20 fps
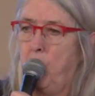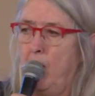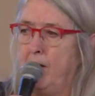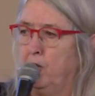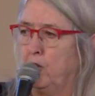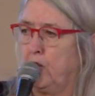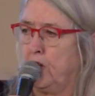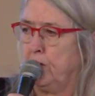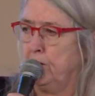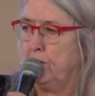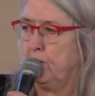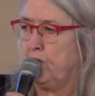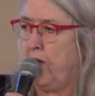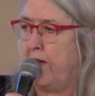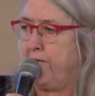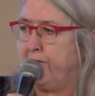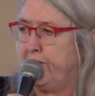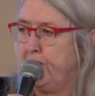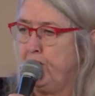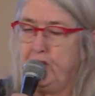welcomed
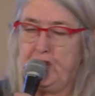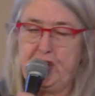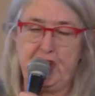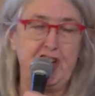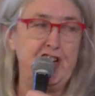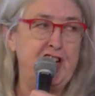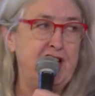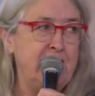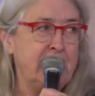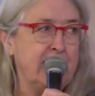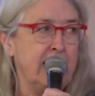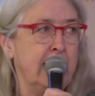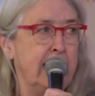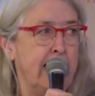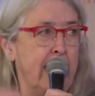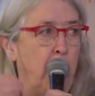refugees,